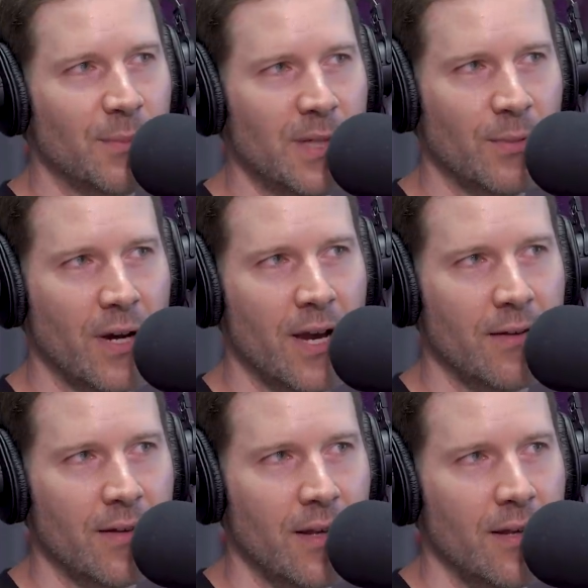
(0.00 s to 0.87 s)
and as people
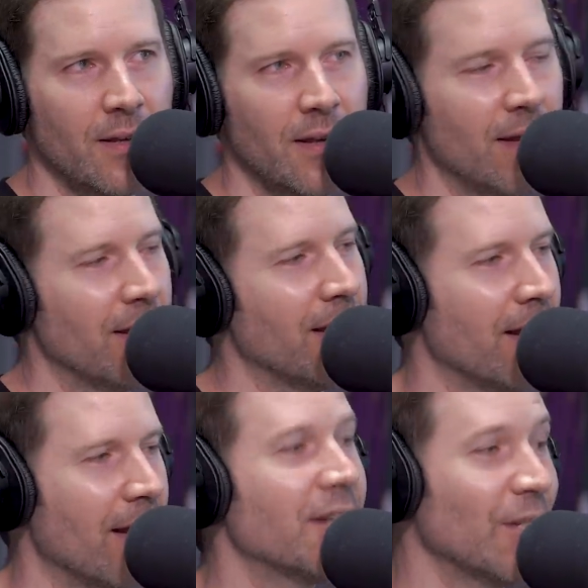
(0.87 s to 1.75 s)
opposed have, to
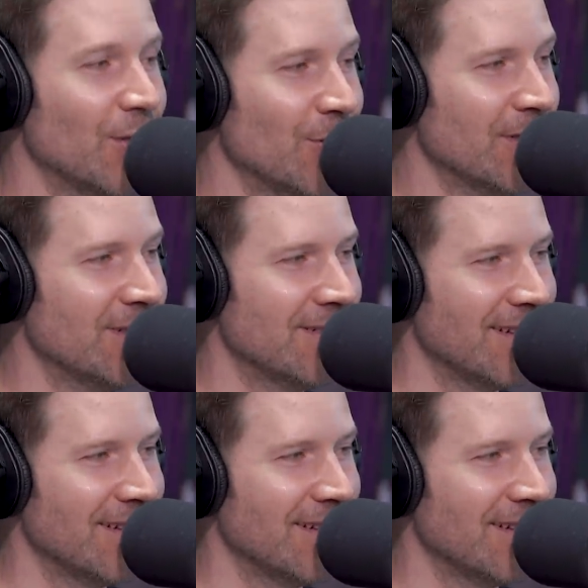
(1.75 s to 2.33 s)
executed.